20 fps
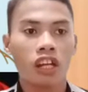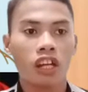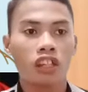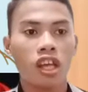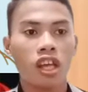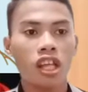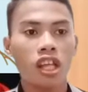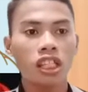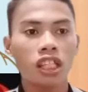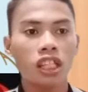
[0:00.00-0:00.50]

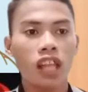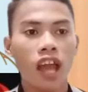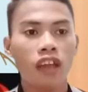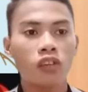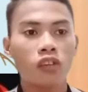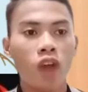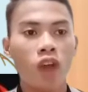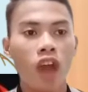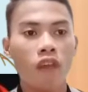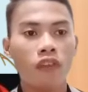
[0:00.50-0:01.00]
this
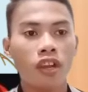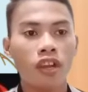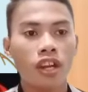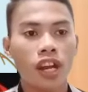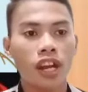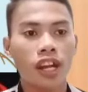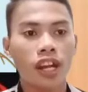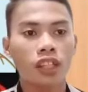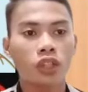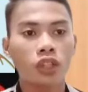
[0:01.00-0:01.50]
led
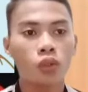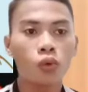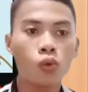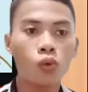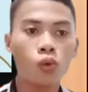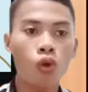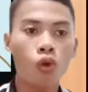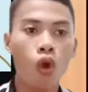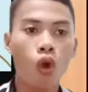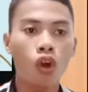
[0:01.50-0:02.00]
Wegener
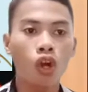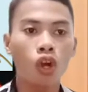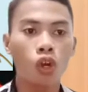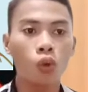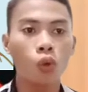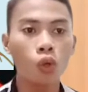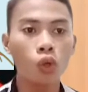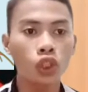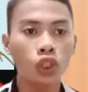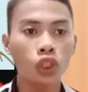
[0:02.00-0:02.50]
to
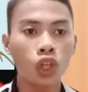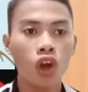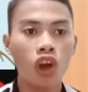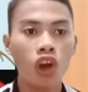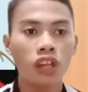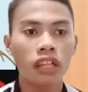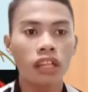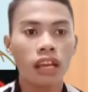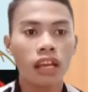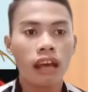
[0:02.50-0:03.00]

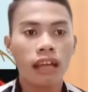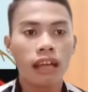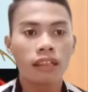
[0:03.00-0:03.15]
conclusion